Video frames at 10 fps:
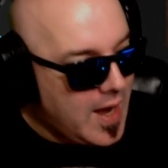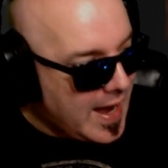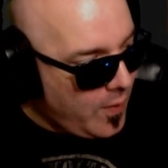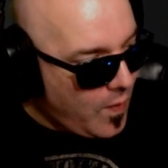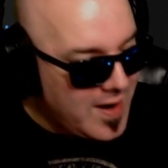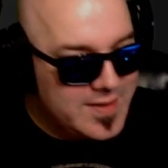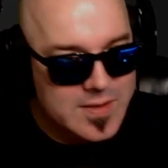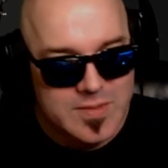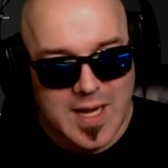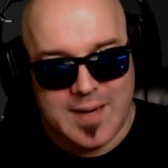I wanted
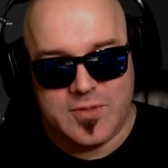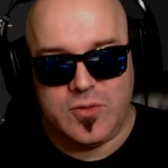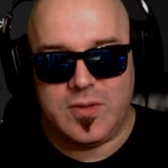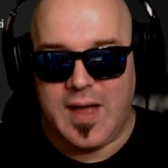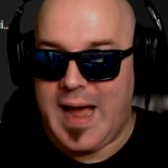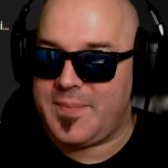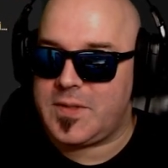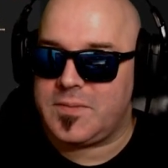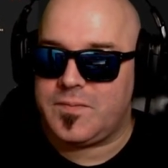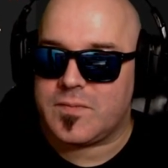some time to
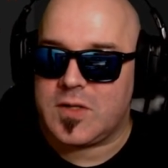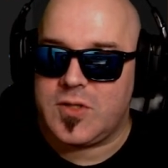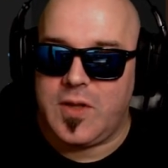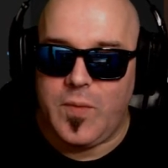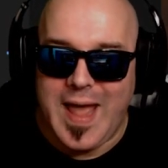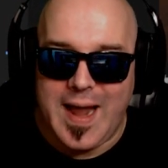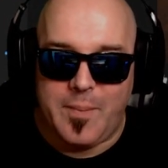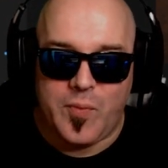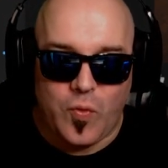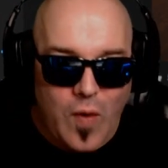elapse so that we had
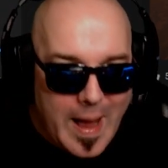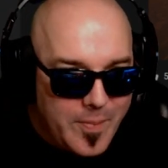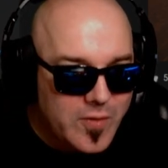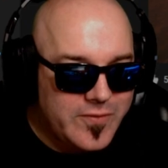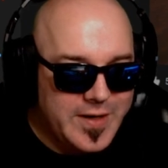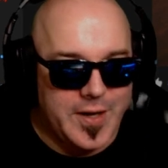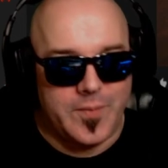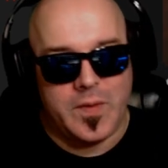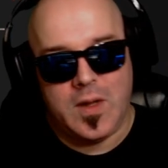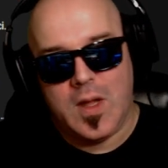a proper video.